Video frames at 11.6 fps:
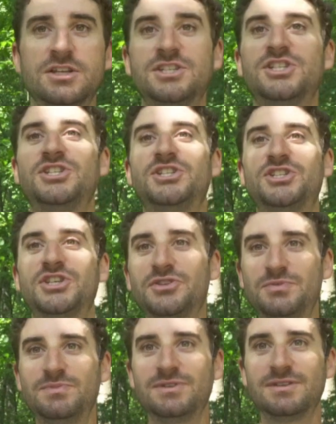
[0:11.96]

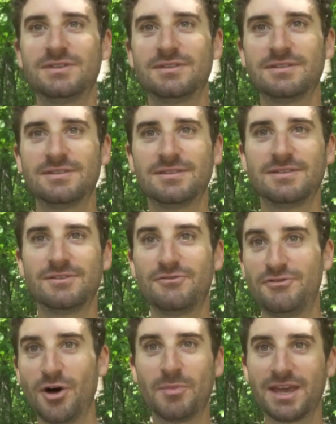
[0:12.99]
Shh.
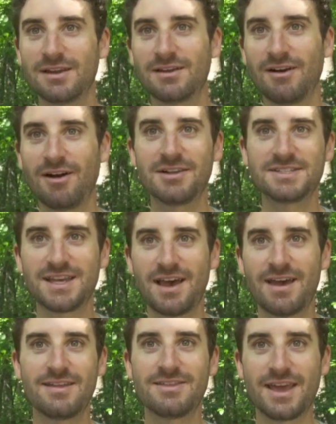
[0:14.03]
Filming on
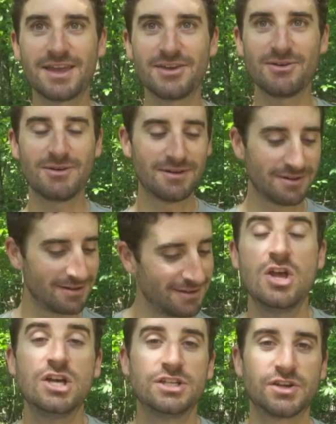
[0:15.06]
set, thank you.
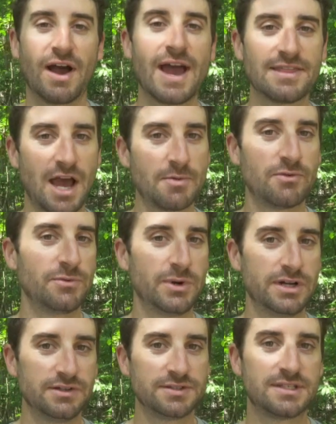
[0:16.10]
So I had the hyper
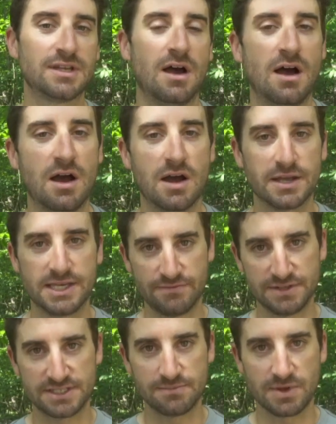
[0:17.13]
wheels
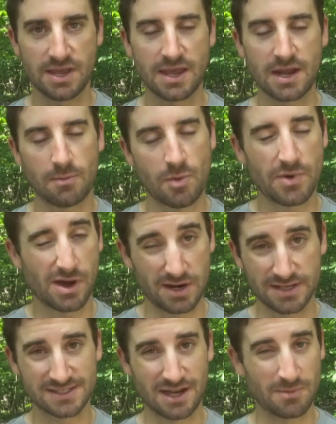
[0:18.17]
given to me, and I'm gonna be
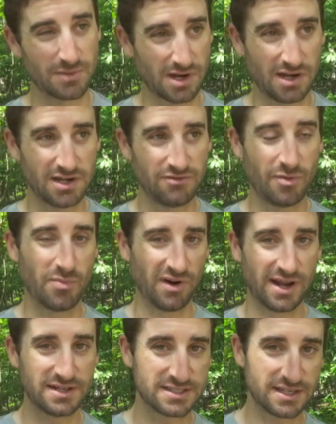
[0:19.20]
honest, I'm kind of a
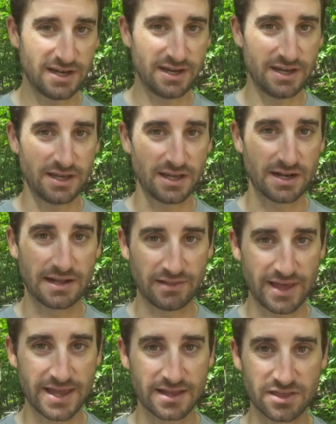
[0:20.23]
brands guy and I
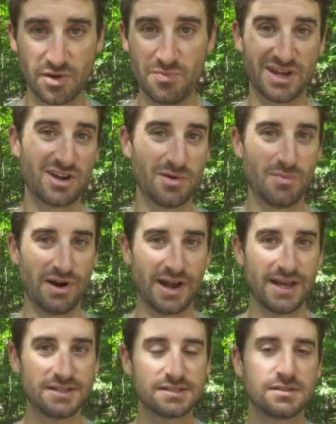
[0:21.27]
like the bigger
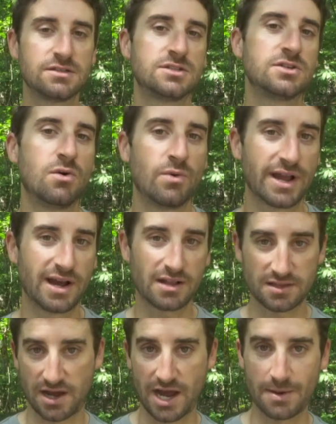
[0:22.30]
brands. So when I got
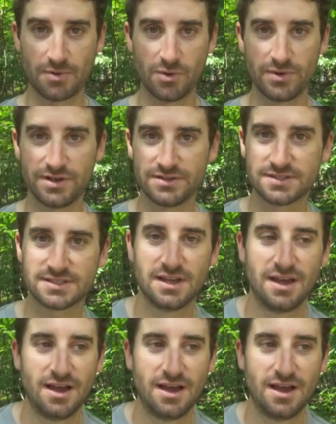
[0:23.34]
the hyper wheels,